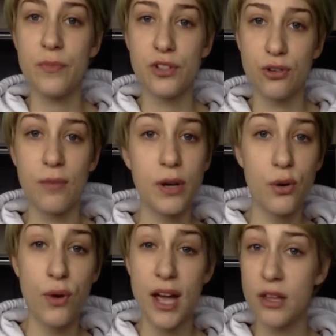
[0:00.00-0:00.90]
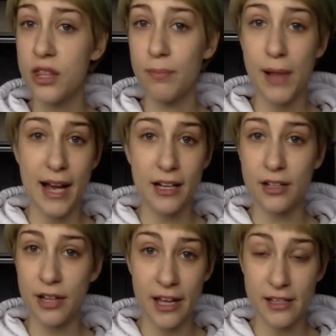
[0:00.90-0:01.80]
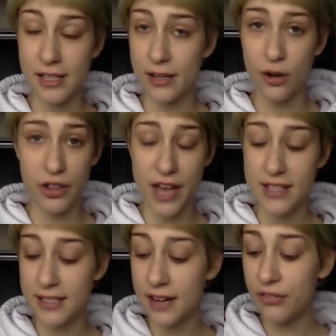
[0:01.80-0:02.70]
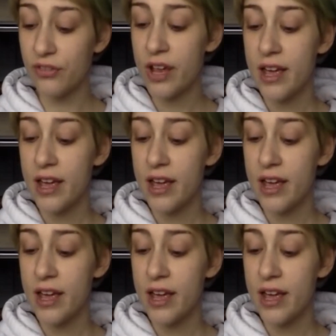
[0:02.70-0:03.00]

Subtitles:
scrubbing away at the blackheads and all that stuff.